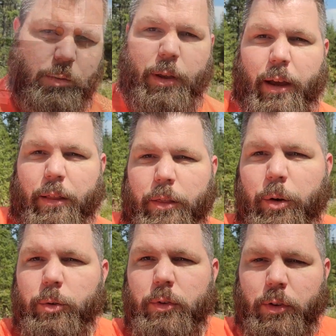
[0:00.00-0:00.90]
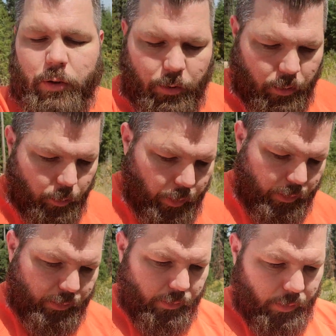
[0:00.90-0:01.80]
yeah, those are the
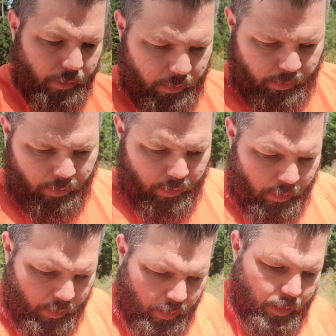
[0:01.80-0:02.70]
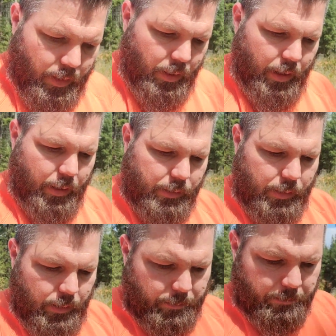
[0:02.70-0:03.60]
reasons that
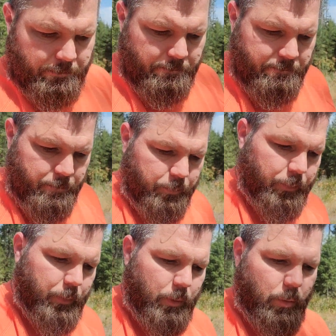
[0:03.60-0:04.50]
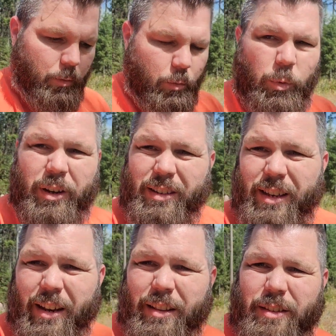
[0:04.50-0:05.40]
we
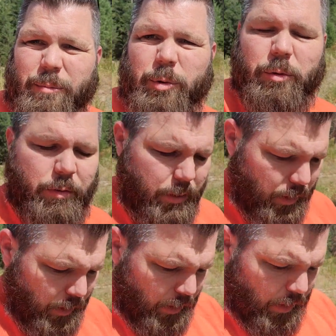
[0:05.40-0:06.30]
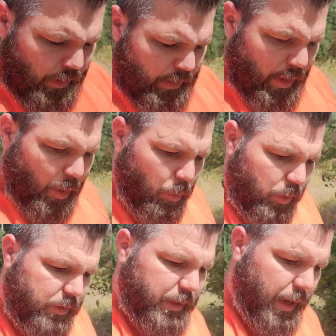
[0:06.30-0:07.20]
decided to move. Now, I
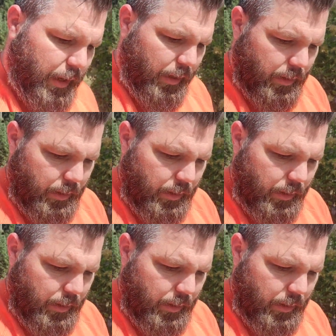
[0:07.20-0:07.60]
will say,